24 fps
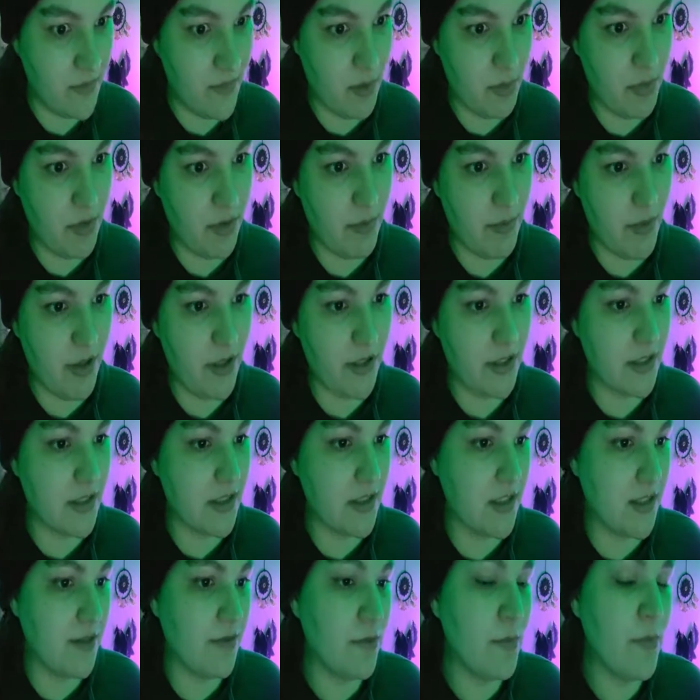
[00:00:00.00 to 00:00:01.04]
get married and
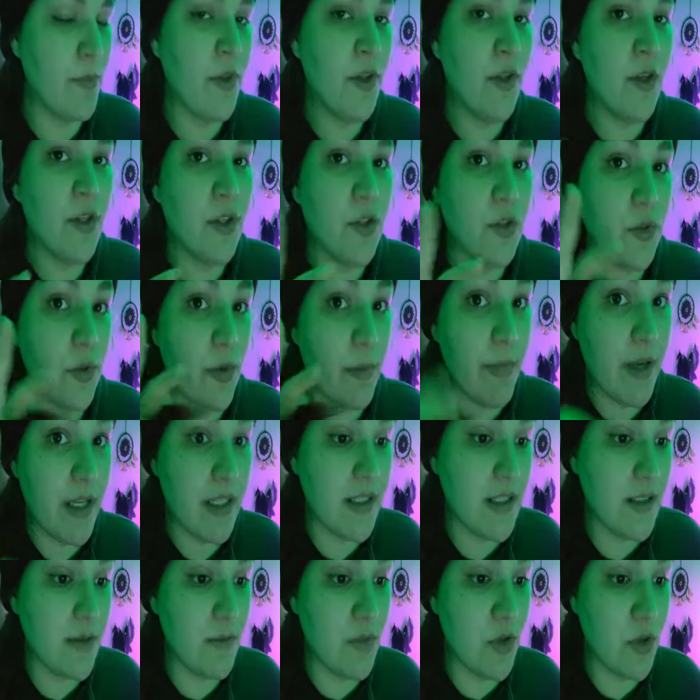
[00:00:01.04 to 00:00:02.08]
stuff. So I
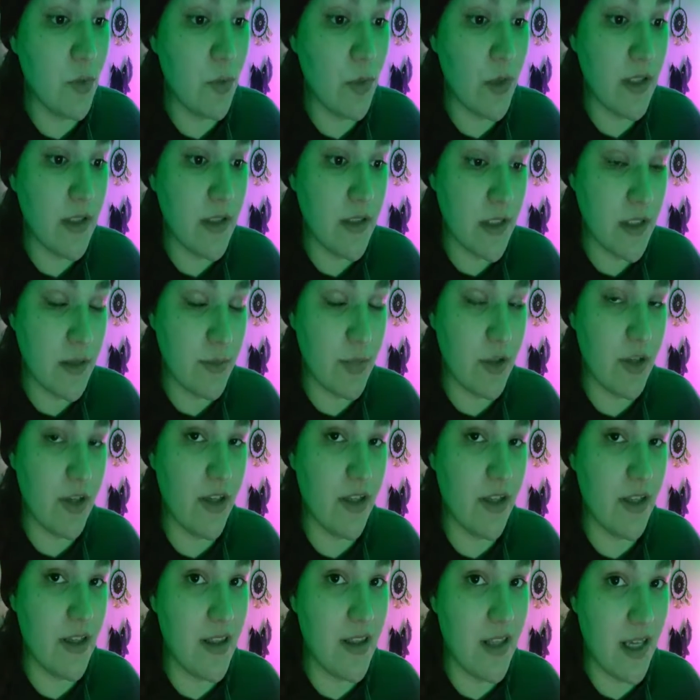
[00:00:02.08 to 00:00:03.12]
made some new ones to put
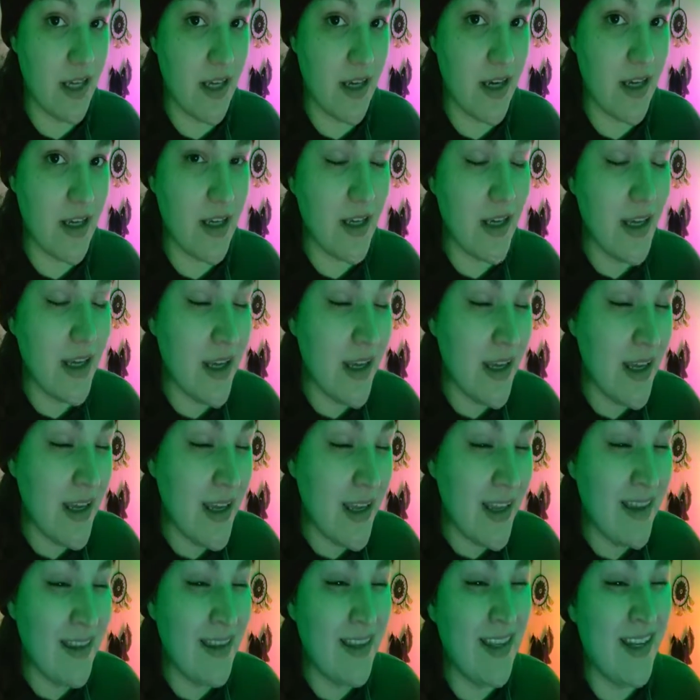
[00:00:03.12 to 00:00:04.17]
on the thing.
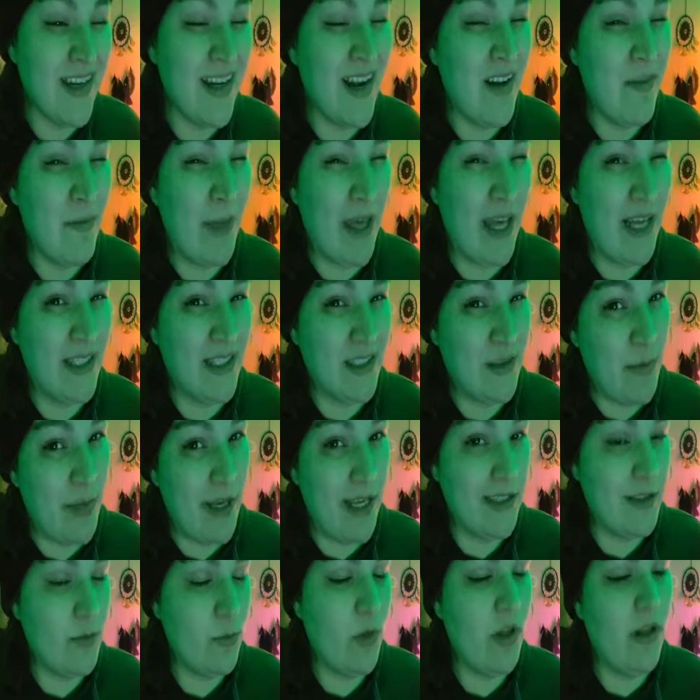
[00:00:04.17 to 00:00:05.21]
They didn't have backs.
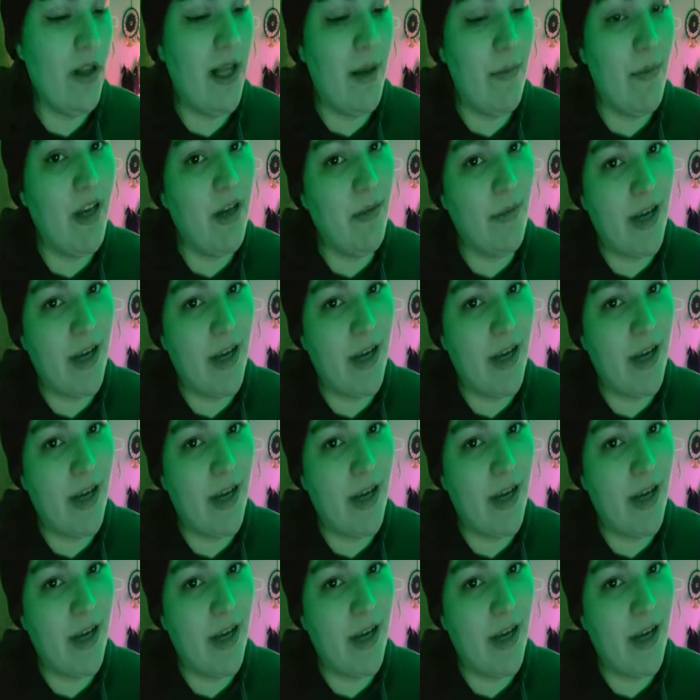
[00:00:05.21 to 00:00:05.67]
Well, I made